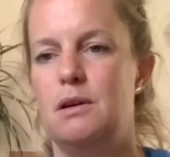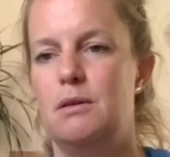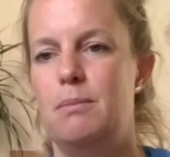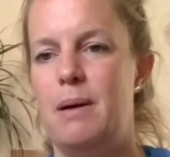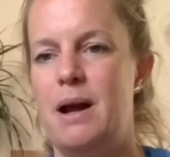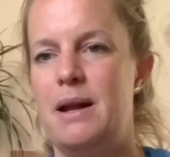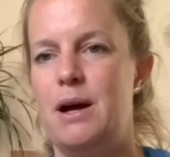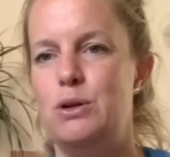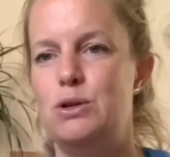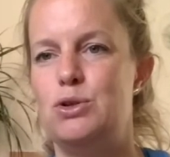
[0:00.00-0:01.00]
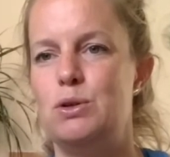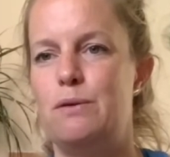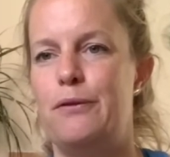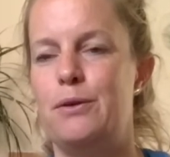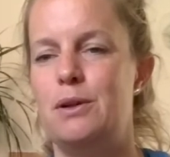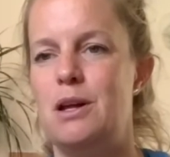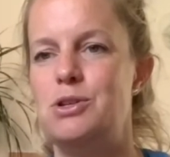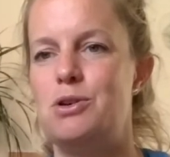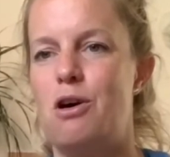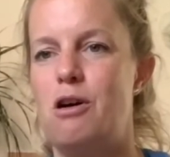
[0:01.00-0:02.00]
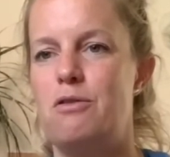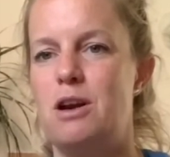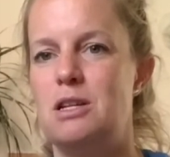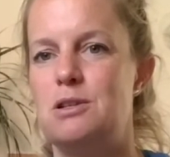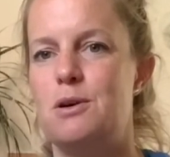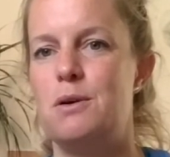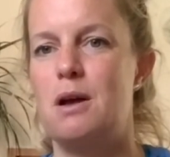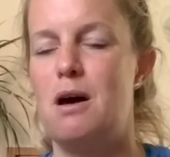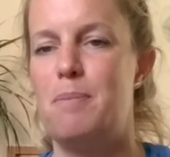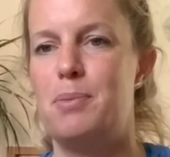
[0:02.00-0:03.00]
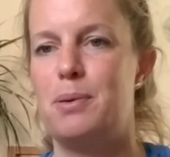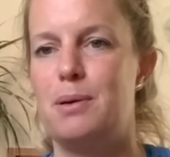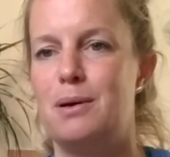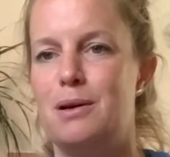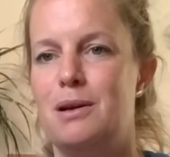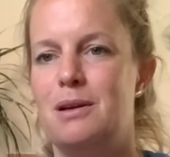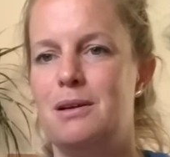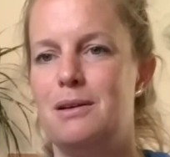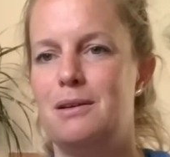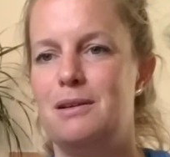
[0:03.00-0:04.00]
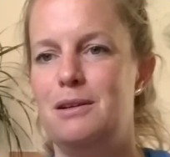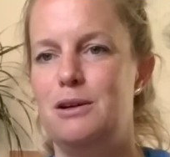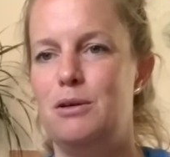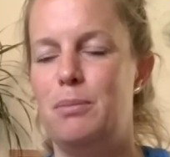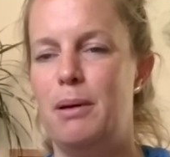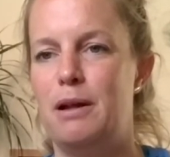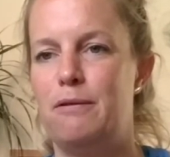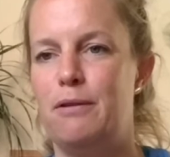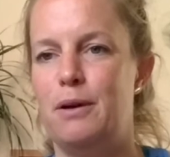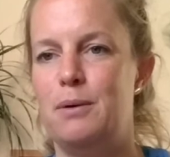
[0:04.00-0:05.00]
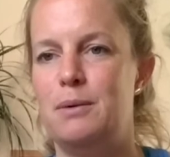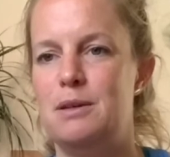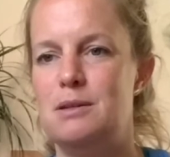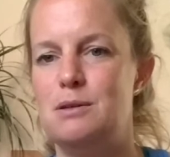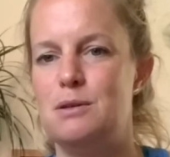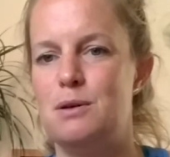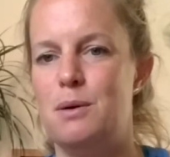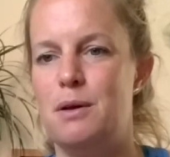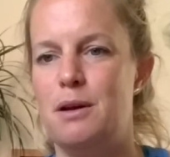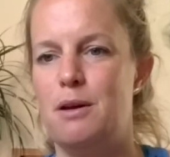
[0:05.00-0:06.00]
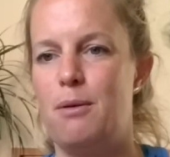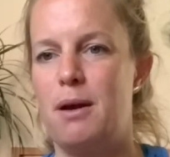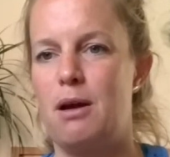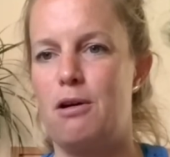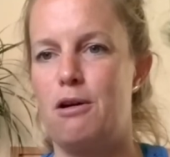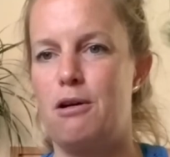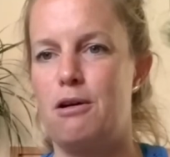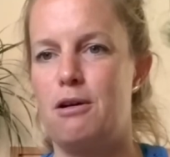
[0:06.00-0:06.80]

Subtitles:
By now you should feel that your heart rate is going up, your blood flow is going quicker.